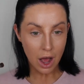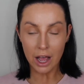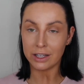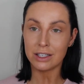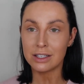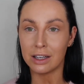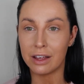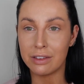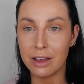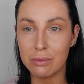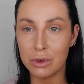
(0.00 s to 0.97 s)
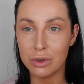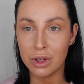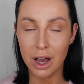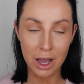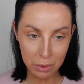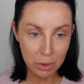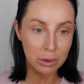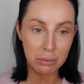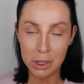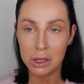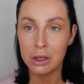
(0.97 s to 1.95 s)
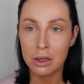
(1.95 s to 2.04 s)
I need to let them know that I'm Queen
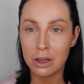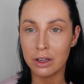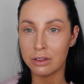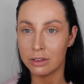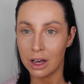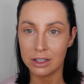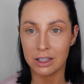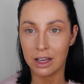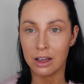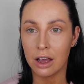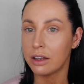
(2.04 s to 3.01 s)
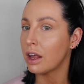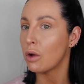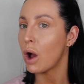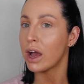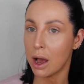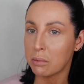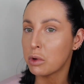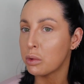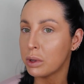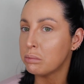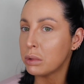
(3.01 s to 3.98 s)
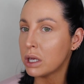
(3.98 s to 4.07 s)
Bee, and that's it. And now I am
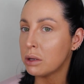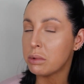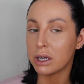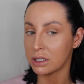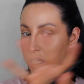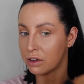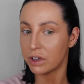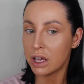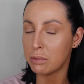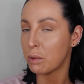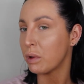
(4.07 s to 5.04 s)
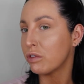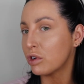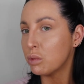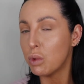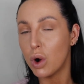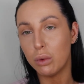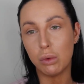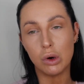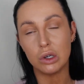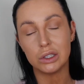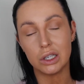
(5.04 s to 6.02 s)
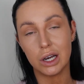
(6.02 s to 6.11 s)
Queen Bee because I've came away from what I
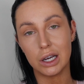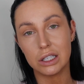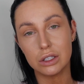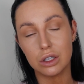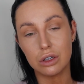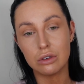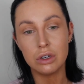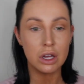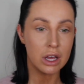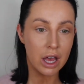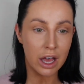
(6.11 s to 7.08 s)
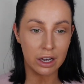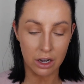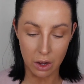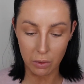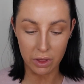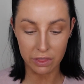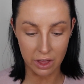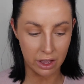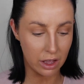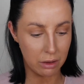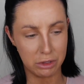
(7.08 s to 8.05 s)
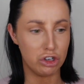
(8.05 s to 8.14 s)
was in high school, and now I
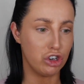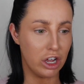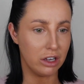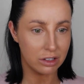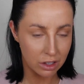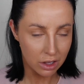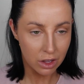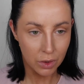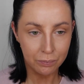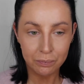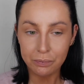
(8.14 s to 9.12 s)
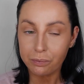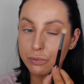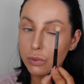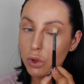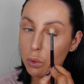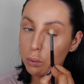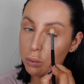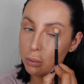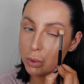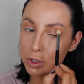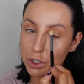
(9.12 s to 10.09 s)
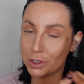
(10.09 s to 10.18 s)
think I'm the shit,
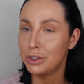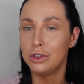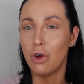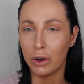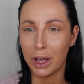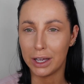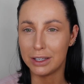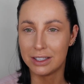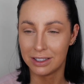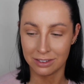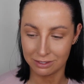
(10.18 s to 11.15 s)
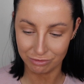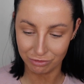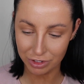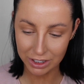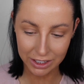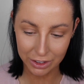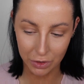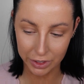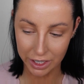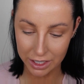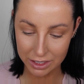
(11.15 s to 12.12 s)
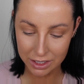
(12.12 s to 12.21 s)
which is not nice. Really
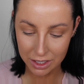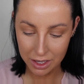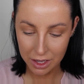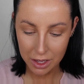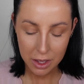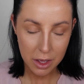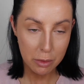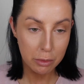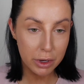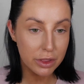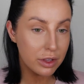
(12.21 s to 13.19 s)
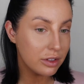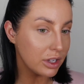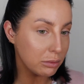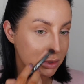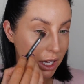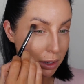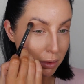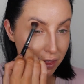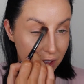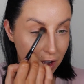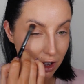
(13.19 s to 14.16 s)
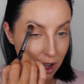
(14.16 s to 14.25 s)
not nice. But at the same time, I
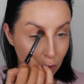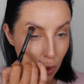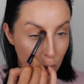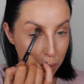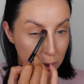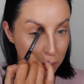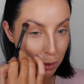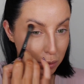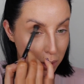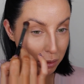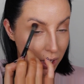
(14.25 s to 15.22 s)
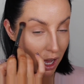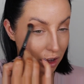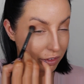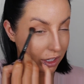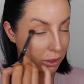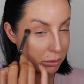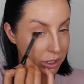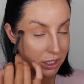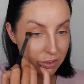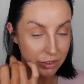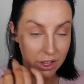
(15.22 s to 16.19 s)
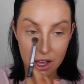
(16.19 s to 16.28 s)
think a lot of people maybe have elements of